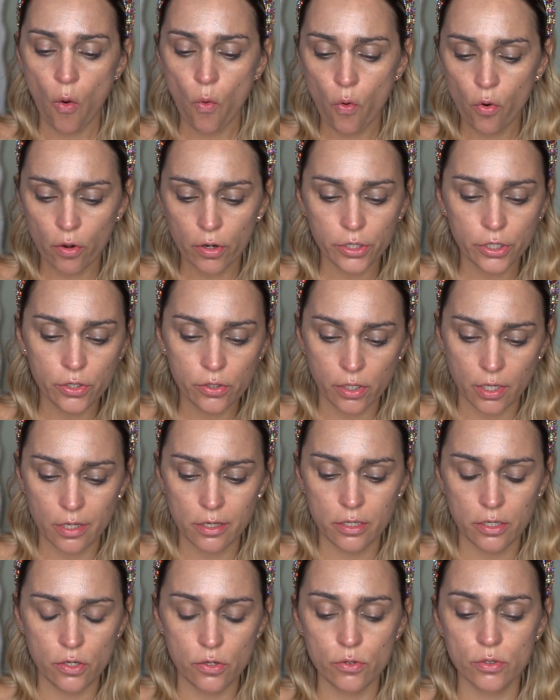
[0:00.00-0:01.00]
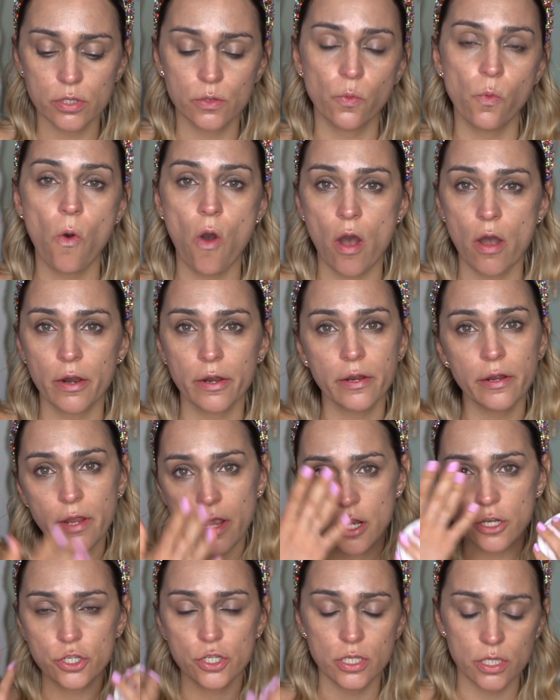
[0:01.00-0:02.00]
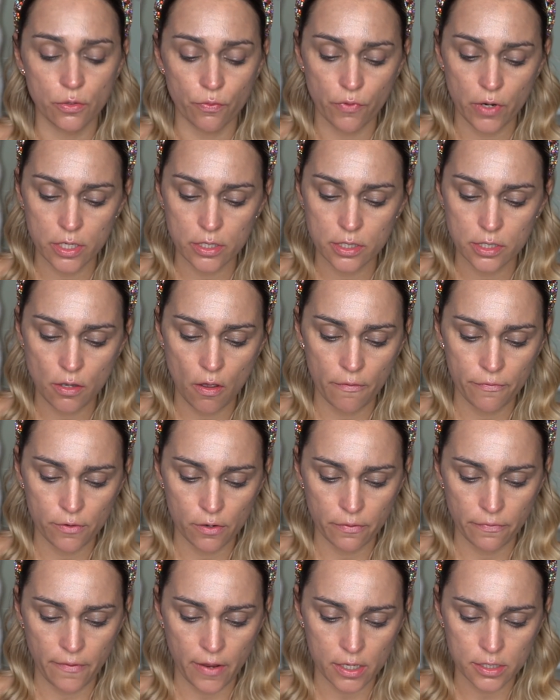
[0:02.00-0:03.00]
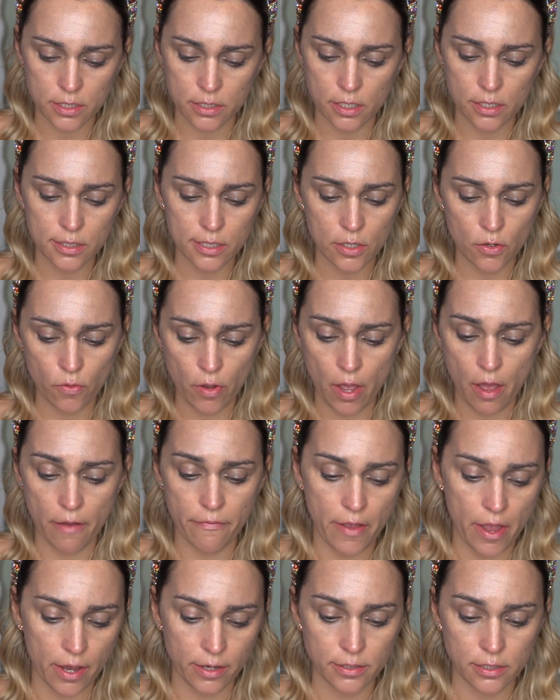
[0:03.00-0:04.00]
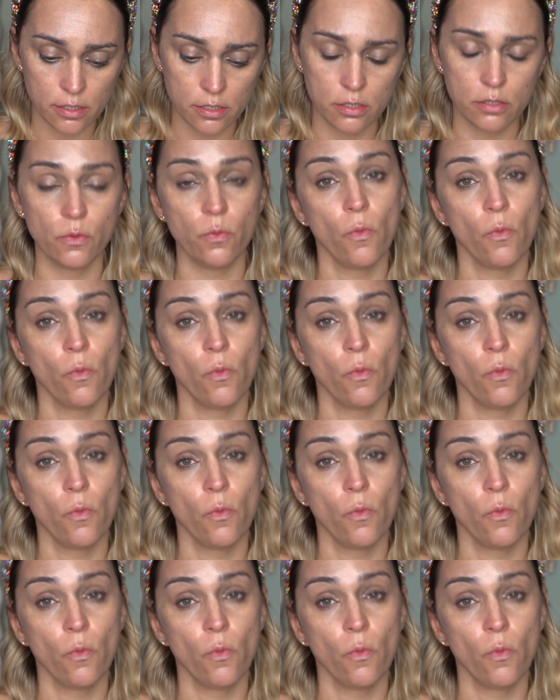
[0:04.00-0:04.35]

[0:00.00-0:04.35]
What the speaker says: or you can use water and just rinse off your face. Since I don't have access to